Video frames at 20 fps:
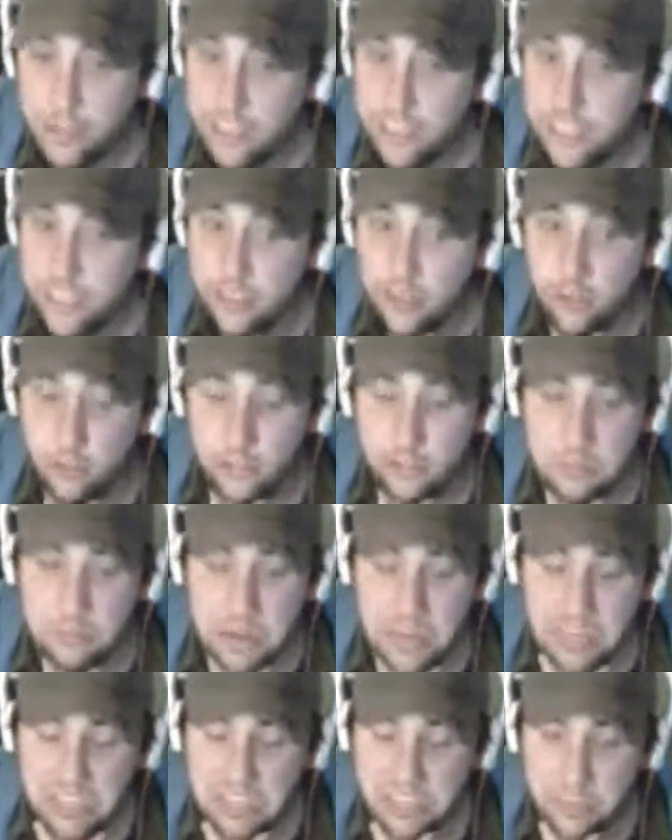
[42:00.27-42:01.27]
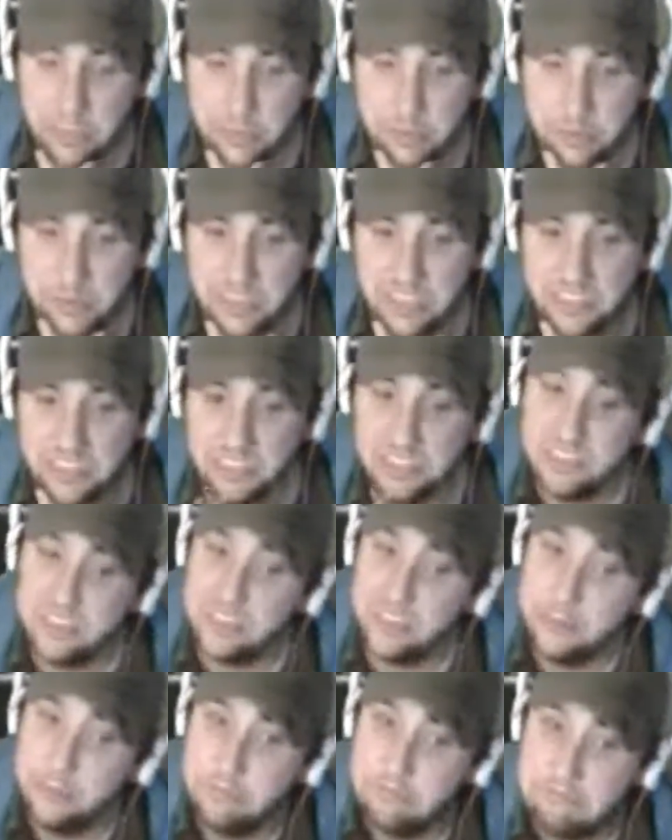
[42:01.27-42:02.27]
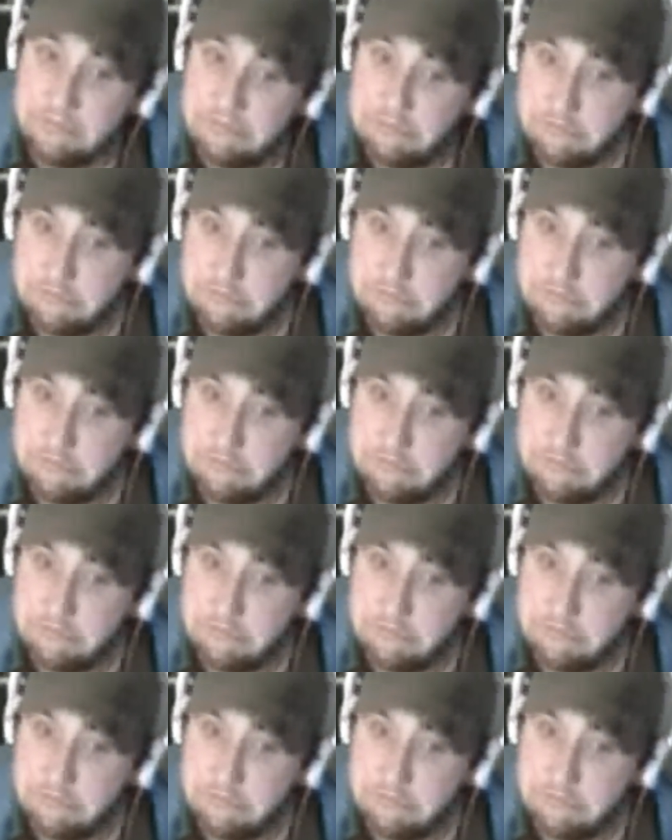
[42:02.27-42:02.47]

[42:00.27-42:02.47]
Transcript: 13 looks amazing on the PC. So